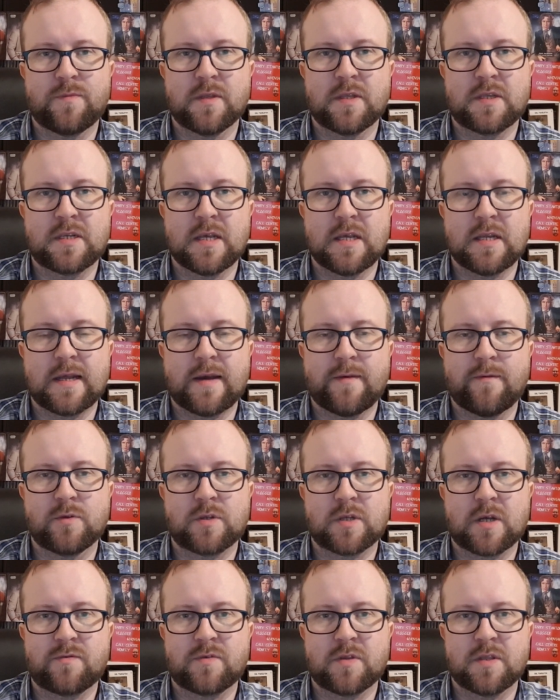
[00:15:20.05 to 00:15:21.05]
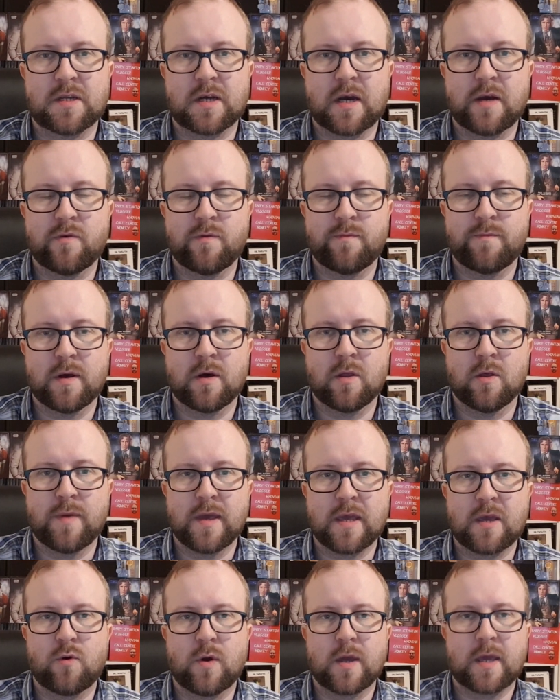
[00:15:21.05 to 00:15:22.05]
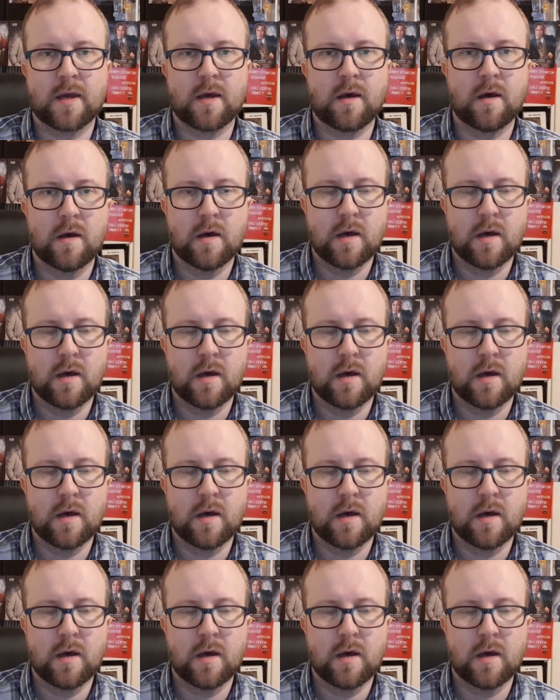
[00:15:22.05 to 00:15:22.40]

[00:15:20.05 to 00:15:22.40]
by the sea devils after the diving bell a bit quicker,